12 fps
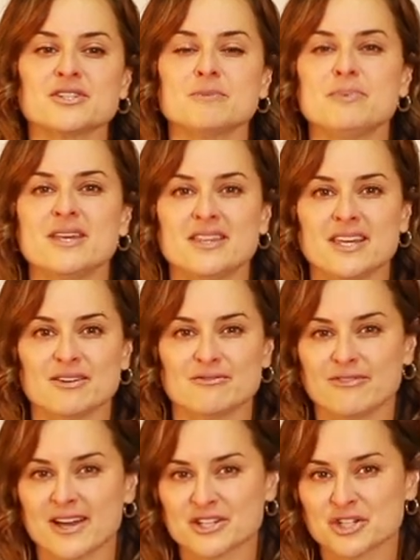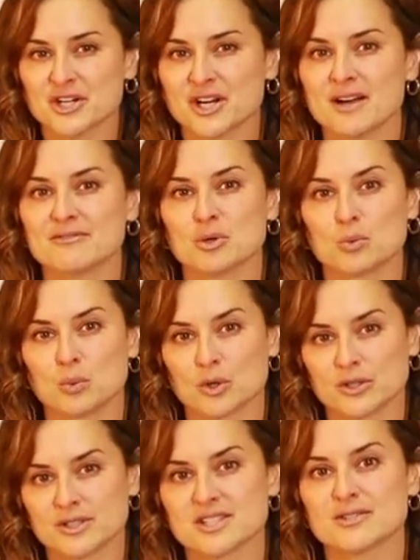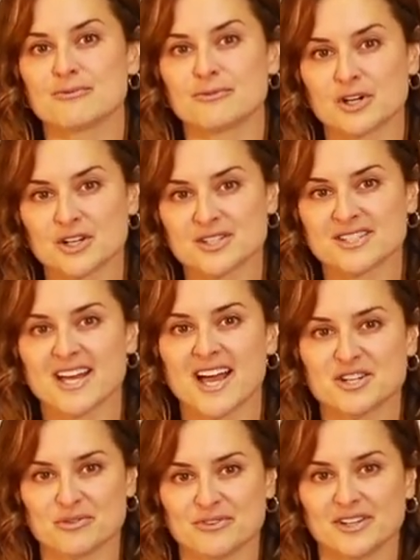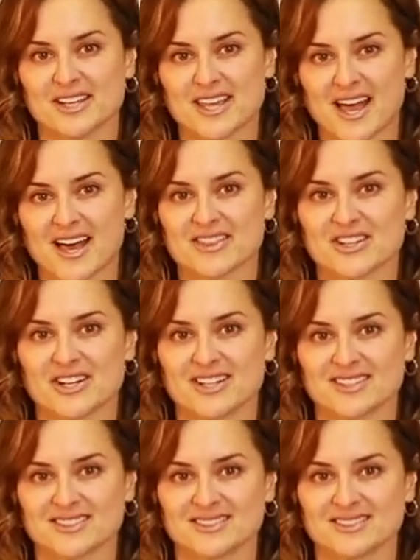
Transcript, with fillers: to be the inventor of the world's first hydrophilic catheter.